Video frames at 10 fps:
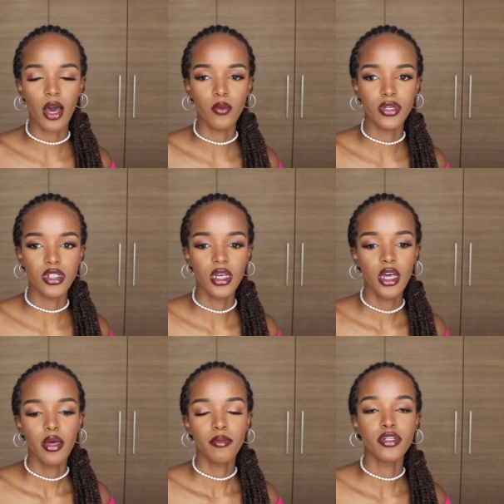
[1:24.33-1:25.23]
I will
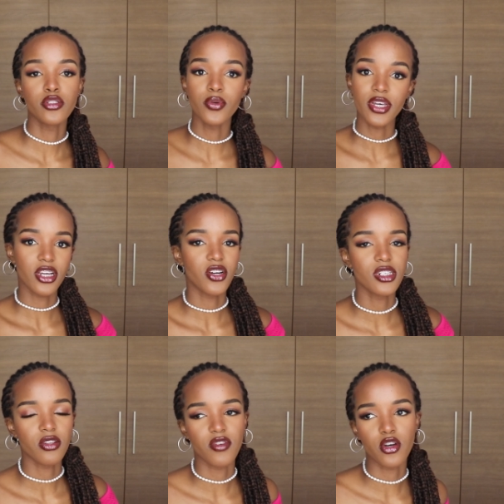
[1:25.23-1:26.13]
be doing the
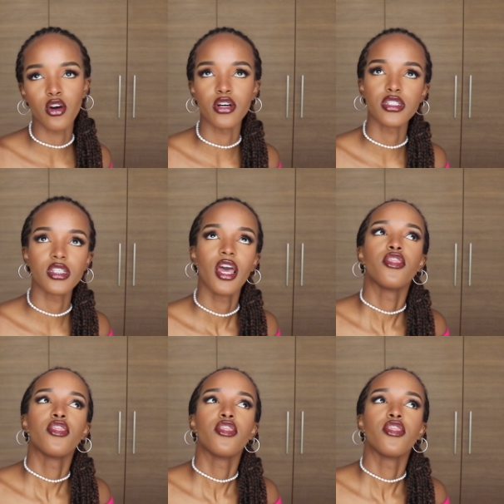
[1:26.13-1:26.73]
rest of the course.